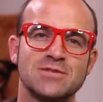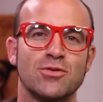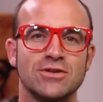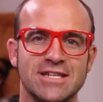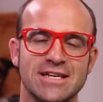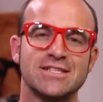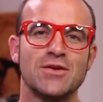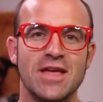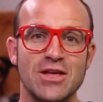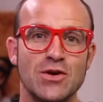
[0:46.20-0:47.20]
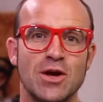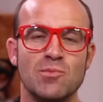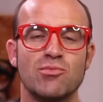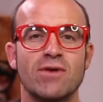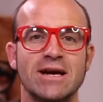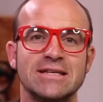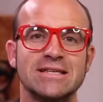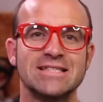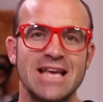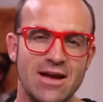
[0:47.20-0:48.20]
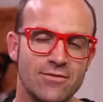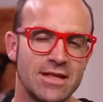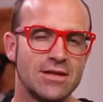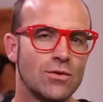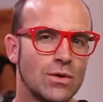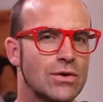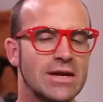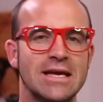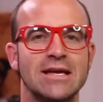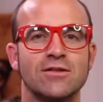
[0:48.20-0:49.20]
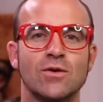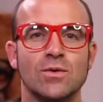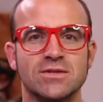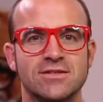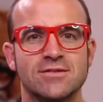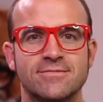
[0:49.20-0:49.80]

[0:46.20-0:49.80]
projects so that you can practice everything you're learning in the course.